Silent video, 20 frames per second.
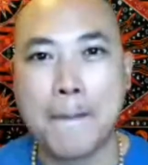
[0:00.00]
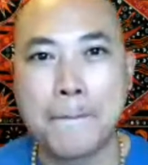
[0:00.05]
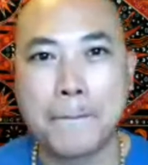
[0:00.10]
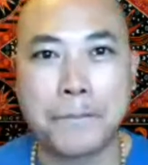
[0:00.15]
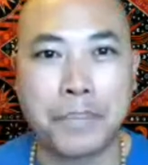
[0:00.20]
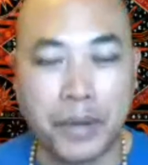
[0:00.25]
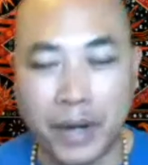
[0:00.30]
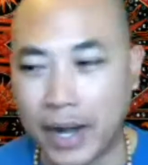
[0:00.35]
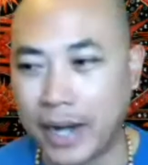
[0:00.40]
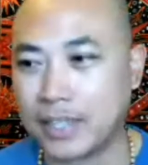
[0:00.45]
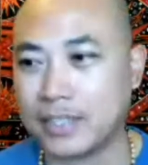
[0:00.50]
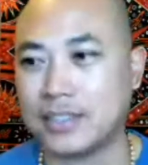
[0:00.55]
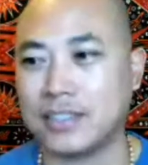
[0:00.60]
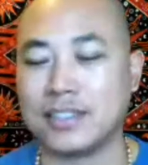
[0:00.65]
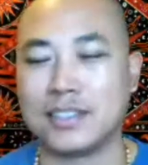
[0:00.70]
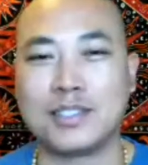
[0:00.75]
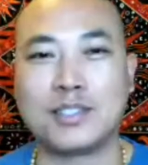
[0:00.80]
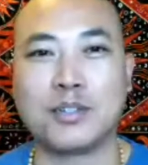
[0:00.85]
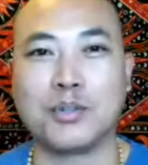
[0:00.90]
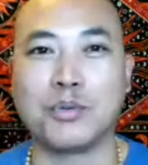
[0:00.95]

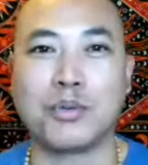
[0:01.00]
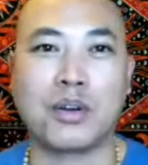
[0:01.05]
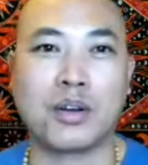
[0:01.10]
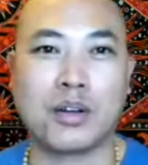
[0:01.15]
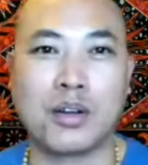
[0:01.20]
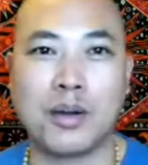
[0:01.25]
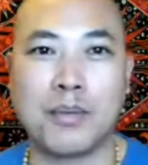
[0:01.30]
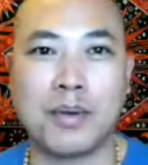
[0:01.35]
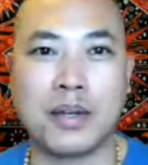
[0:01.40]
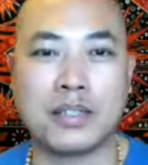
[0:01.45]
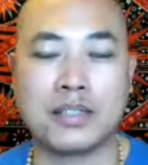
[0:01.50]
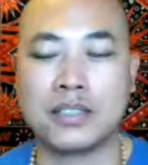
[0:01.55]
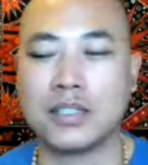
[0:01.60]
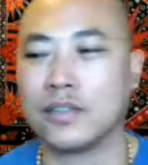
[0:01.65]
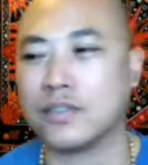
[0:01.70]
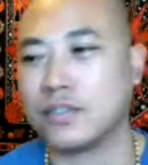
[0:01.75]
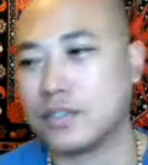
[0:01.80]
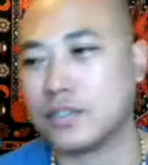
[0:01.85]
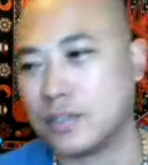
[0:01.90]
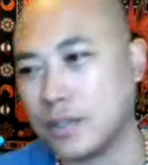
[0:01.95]
practice to work on
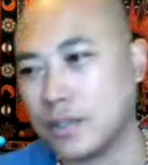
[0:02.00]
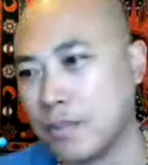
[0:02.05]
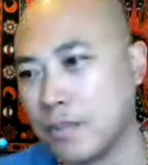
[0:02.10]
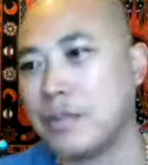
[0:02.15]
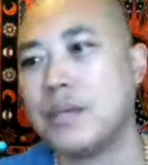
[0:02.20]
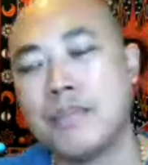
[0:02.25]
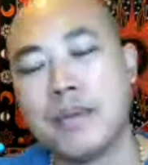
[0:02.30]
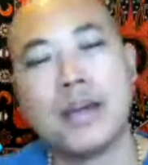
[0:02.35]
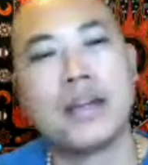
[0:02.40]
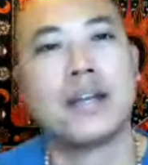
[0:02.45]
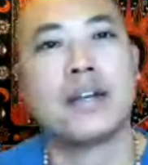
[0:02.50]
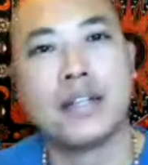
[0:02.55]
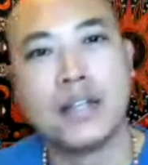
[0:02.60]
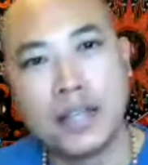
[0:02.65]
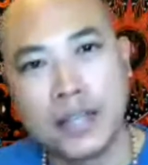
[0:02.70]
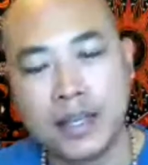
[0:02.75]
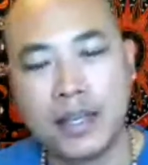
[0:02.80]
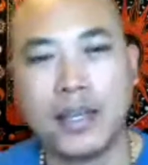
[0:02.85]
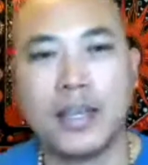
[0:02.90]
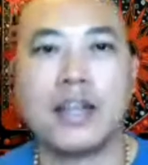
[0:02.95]
myself, to be better
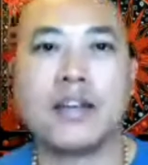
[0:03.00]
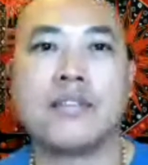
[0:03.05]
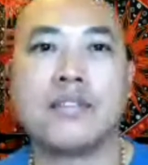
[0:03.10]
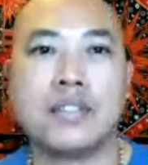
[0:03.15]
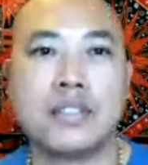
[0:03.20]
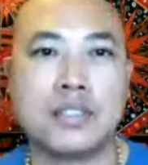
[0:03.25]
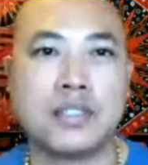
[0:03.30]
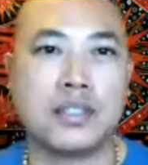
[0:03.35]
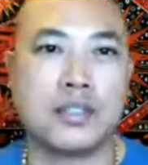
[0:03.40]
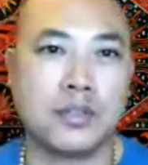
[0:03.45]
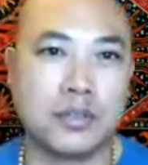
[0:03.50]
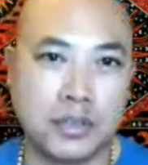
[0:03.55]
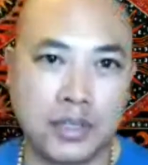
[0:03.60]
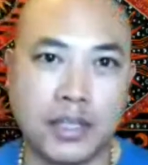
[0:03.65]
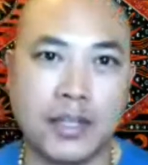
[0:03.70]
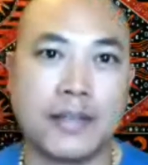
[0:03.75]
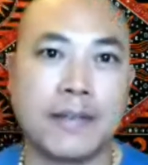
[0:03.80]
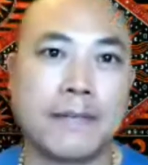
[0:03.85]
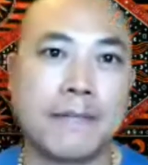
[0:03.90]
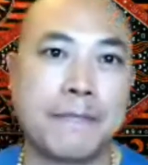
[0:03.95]
every single
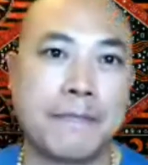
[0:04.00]
day.